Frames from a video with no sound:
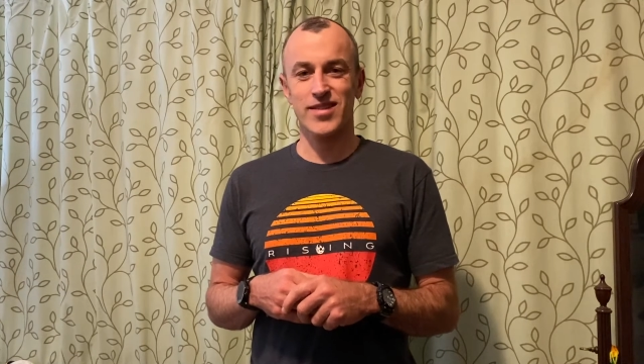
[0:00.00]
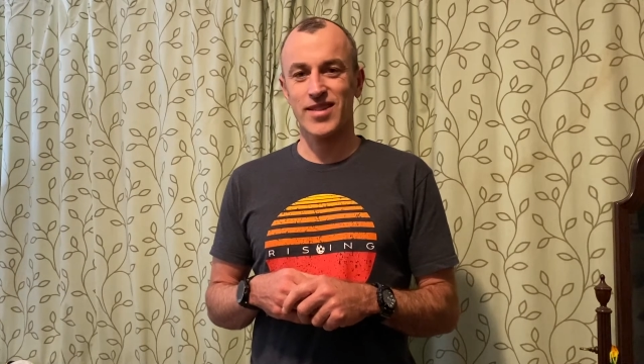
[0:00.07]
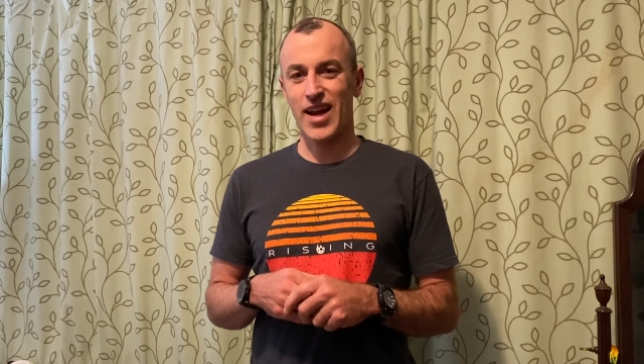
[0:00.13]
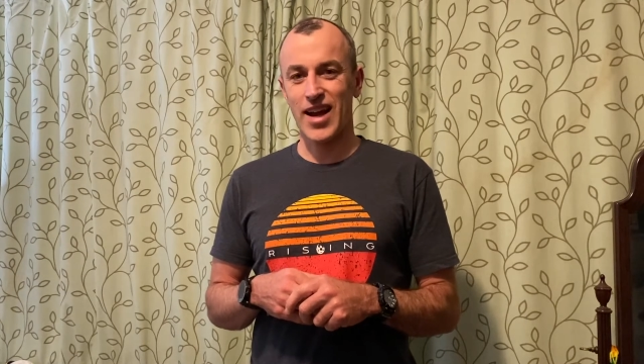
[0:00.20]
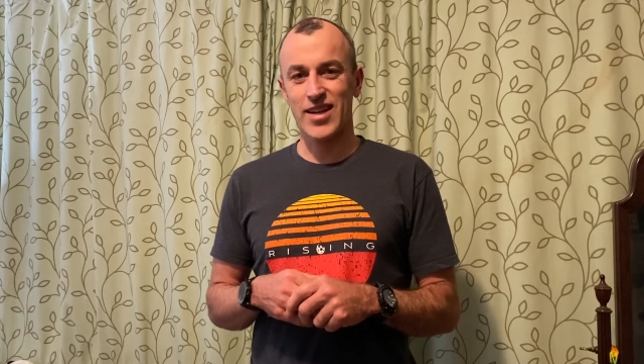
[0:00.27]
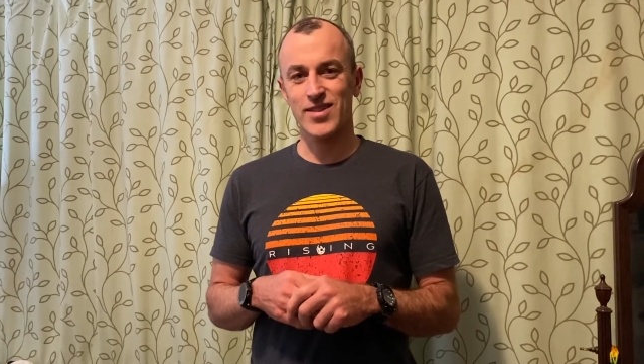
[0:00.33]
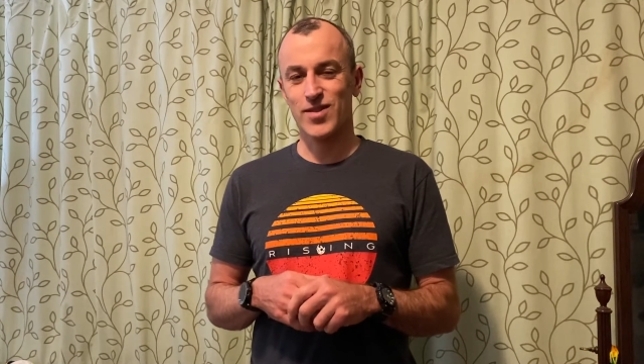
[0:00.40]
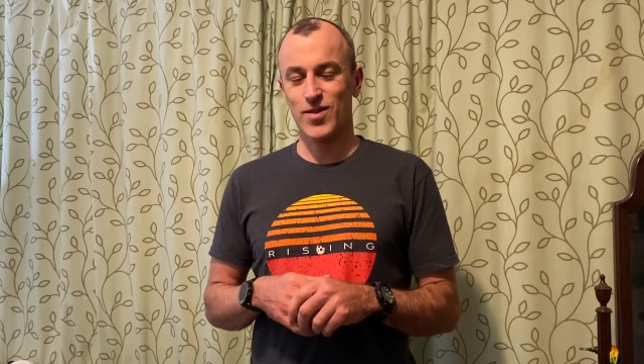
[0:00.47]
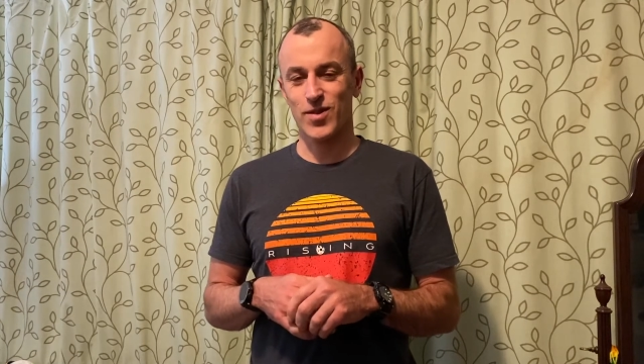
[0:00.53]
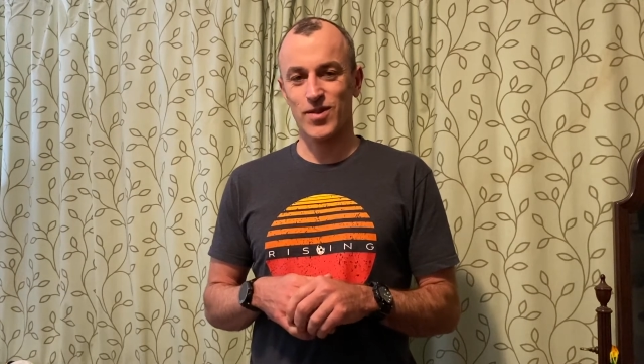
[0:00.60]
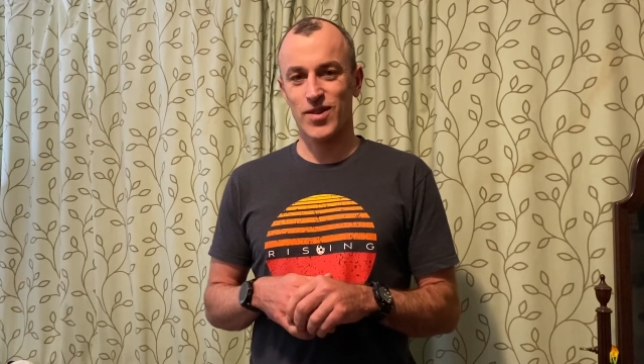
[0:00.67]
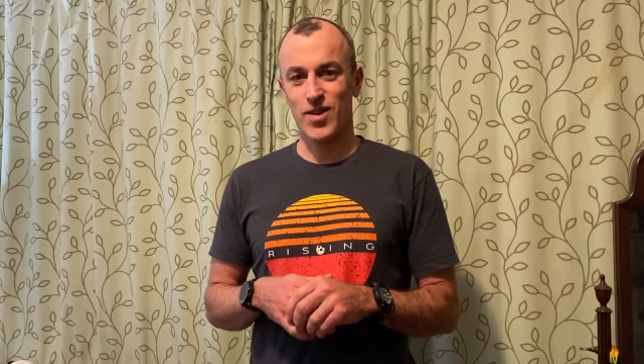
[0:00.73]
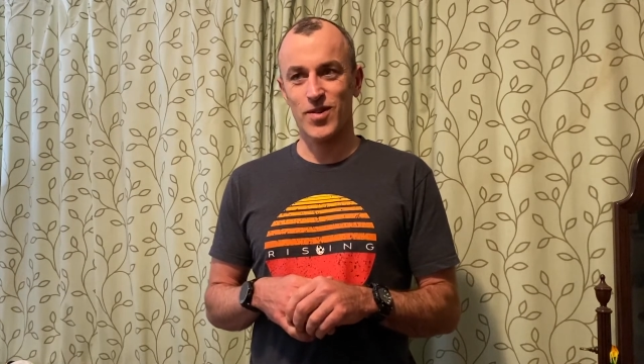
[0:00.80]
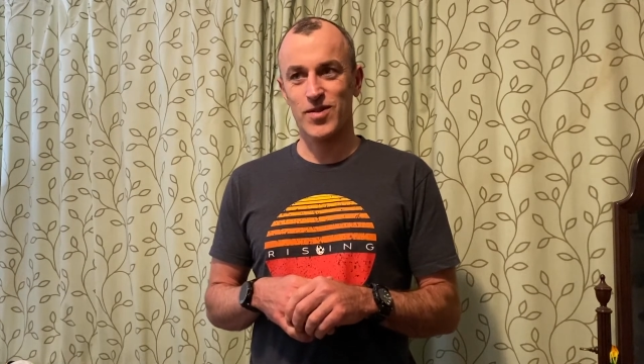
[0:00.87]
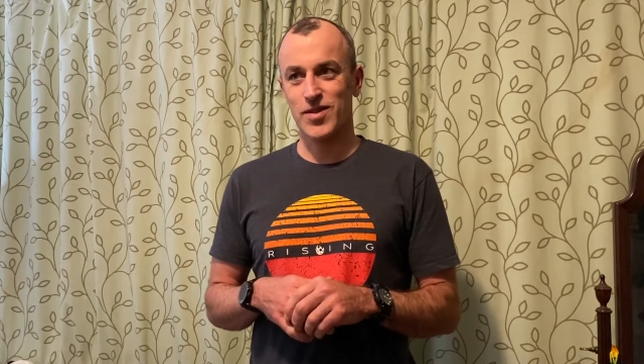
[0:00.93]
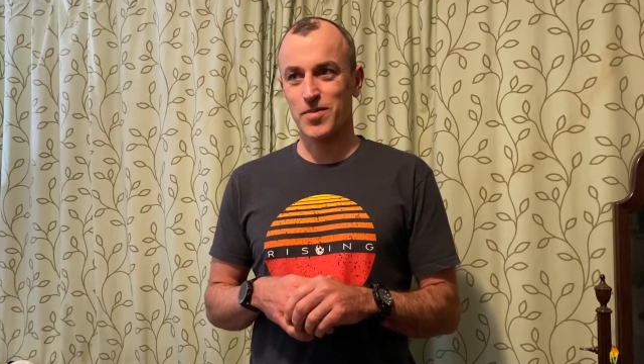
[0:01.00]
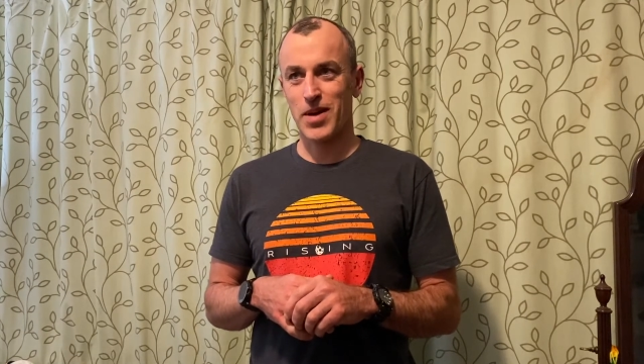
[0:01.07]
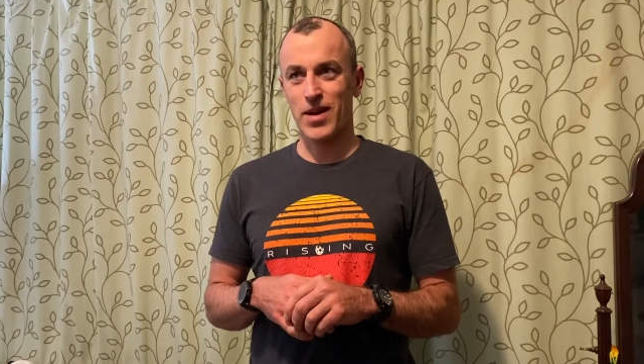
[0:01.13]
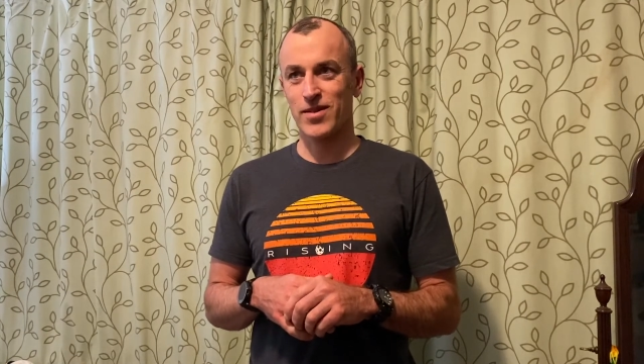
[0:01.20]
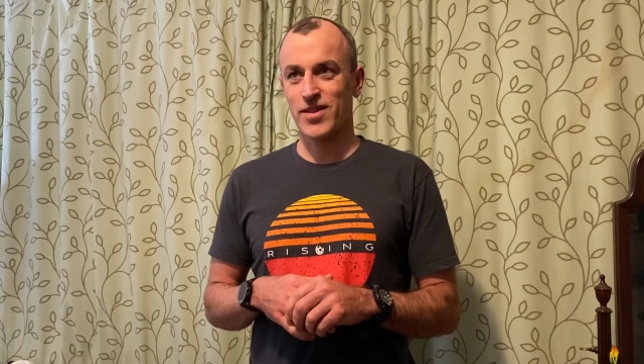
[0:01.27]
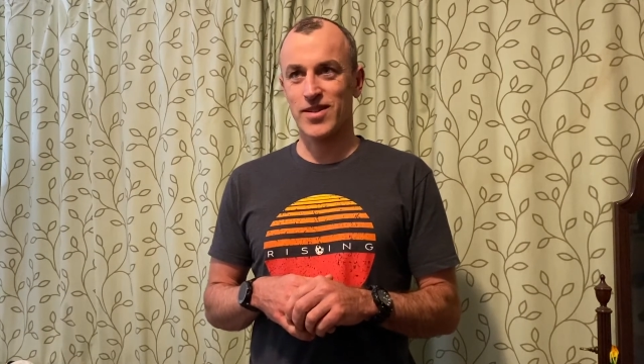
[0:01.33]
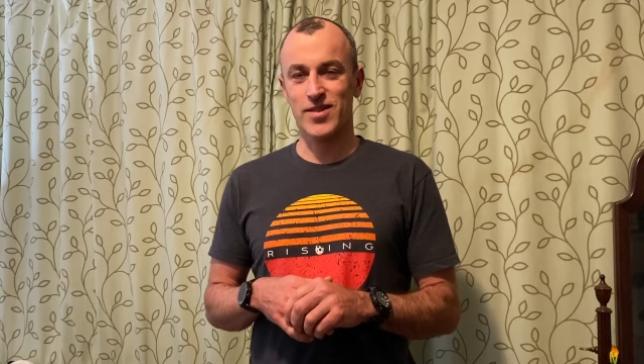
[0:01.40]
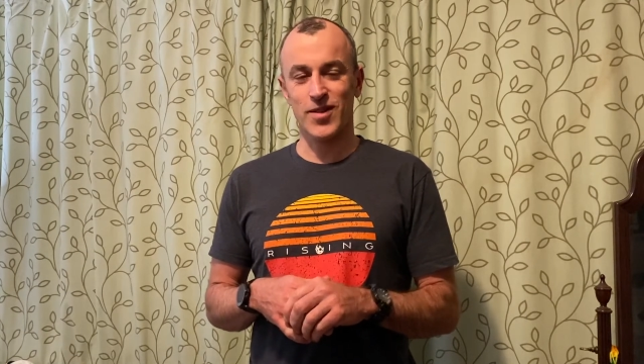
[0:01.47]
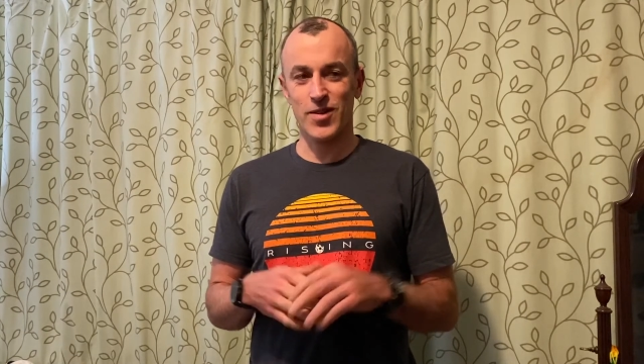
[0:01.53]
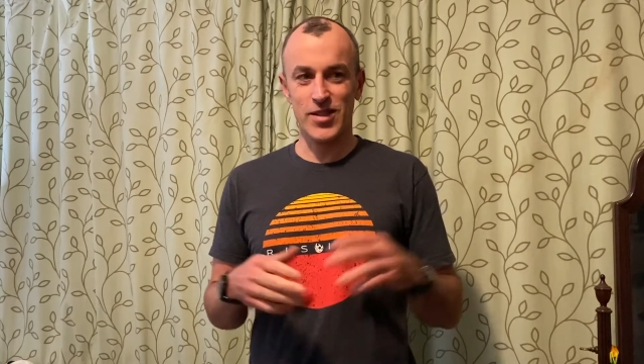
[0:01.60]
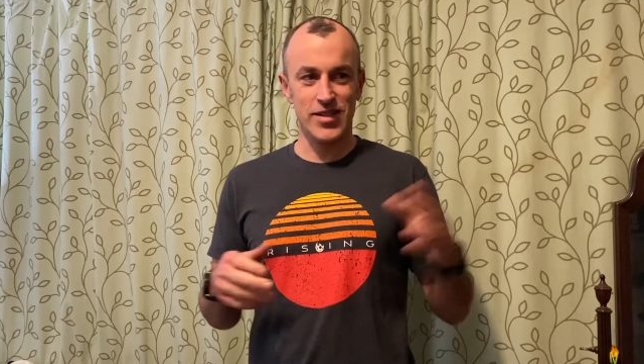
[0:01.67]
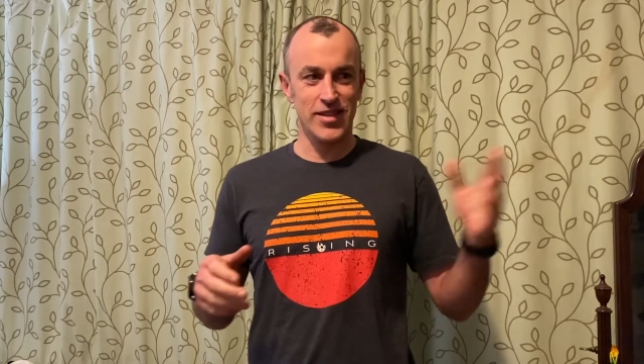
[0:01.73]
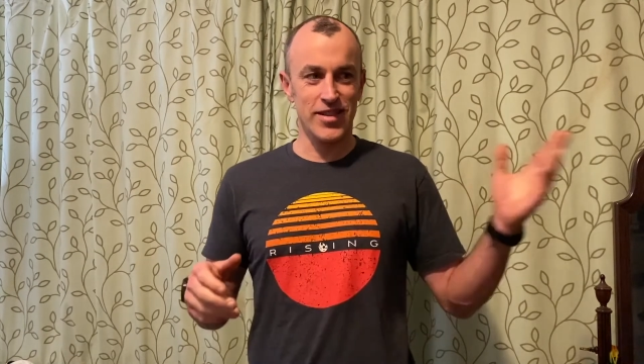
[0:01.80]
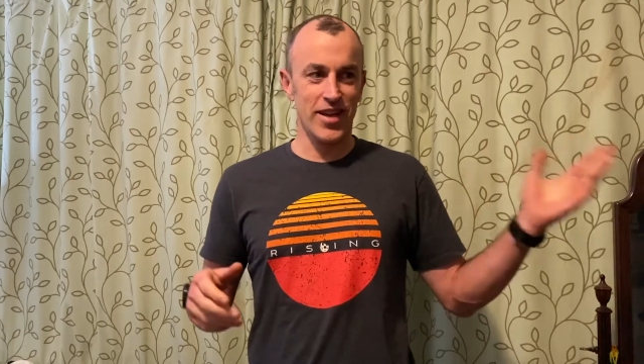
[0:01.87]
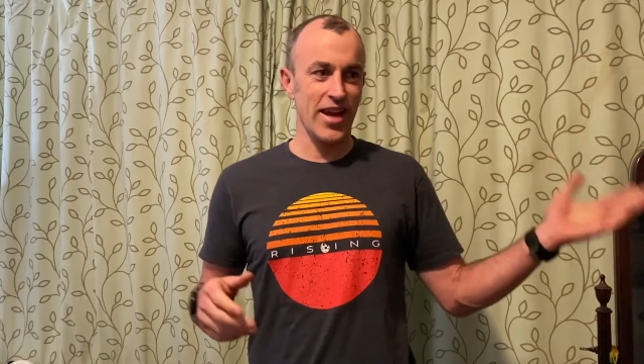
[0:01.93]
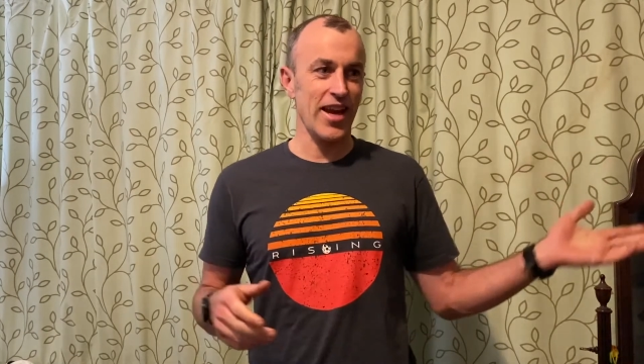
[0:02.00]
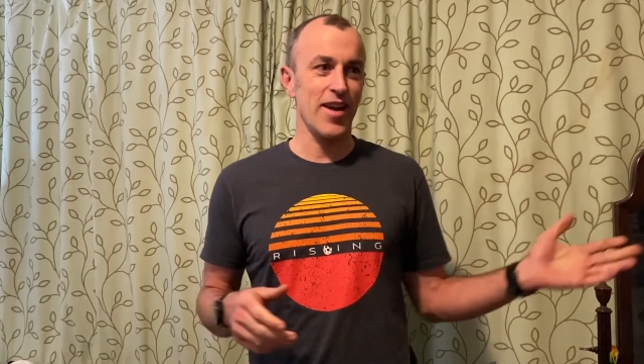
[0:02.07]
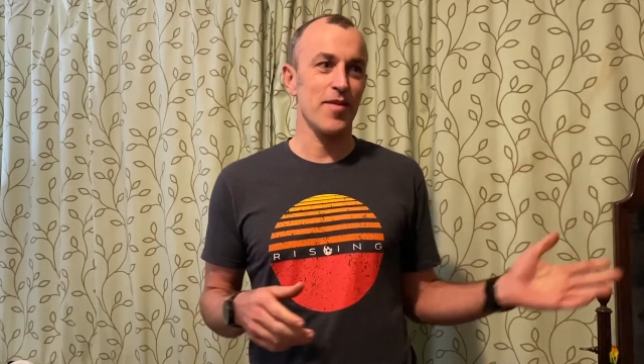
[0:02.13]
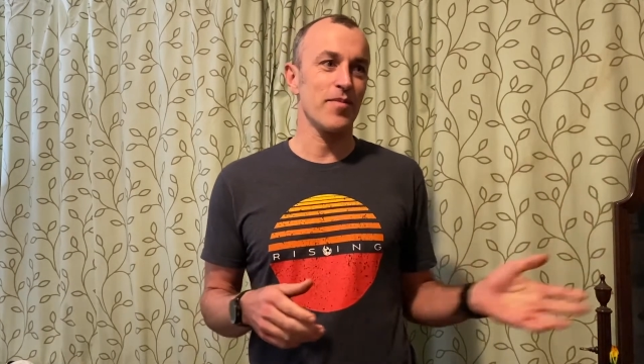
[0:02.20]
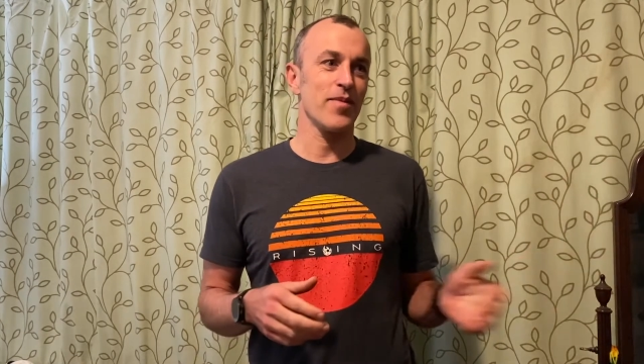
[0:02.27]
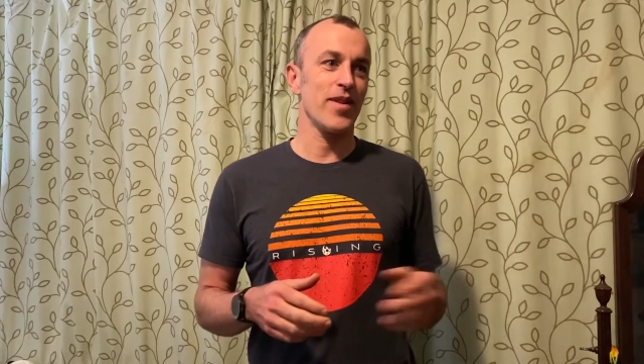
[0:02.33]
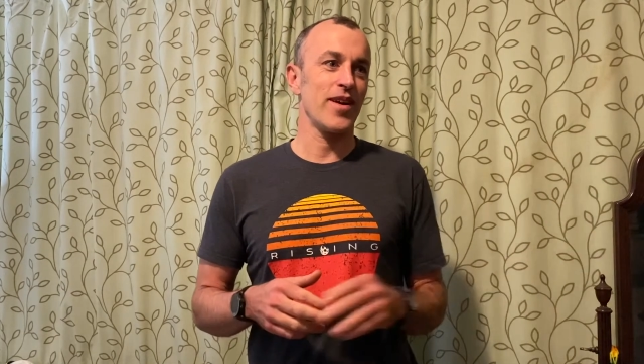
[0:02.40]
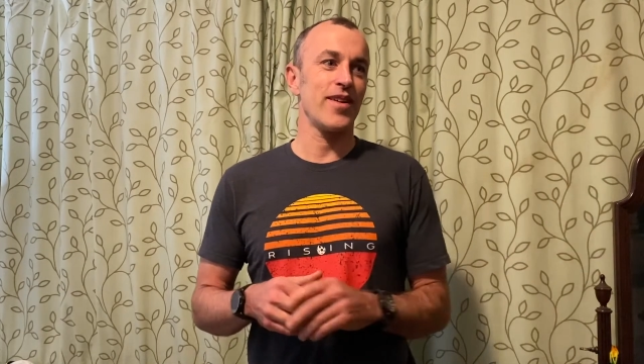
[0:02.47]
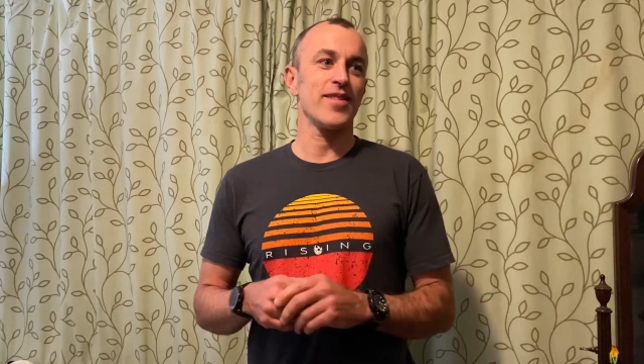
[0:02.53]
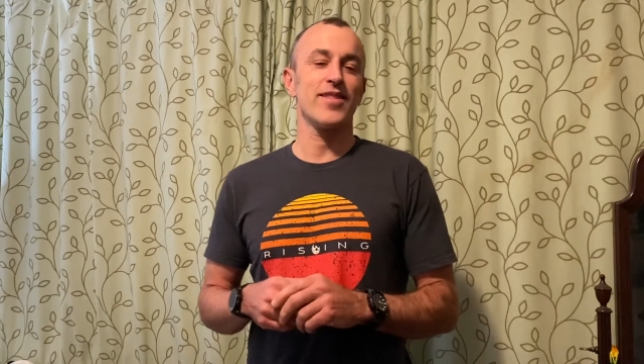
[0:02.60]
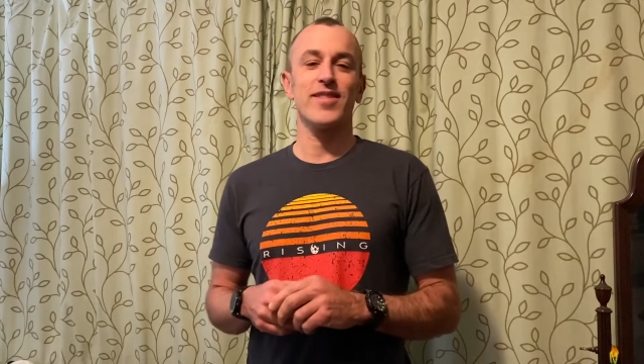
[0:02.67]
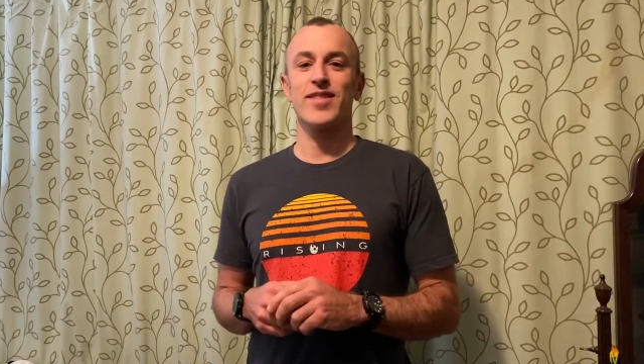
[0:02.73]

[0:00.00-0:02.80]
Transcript: high school knows about this Christian camp that